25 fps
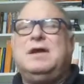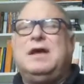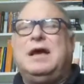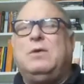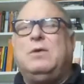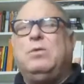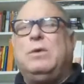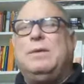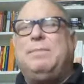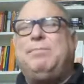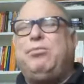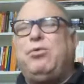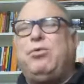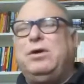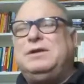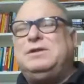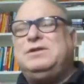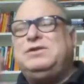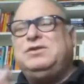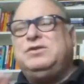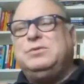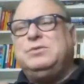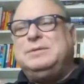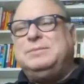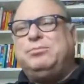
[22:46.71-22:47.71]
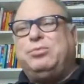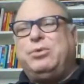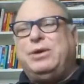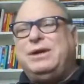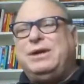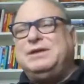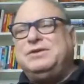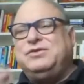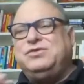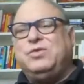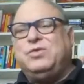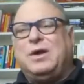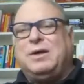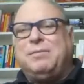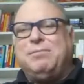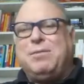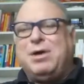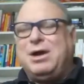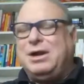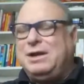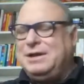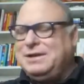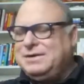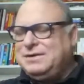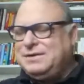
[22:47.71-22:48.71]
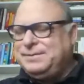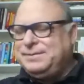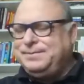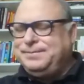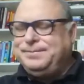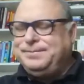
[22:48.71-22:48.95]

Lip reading: At what point do we break into harmonics?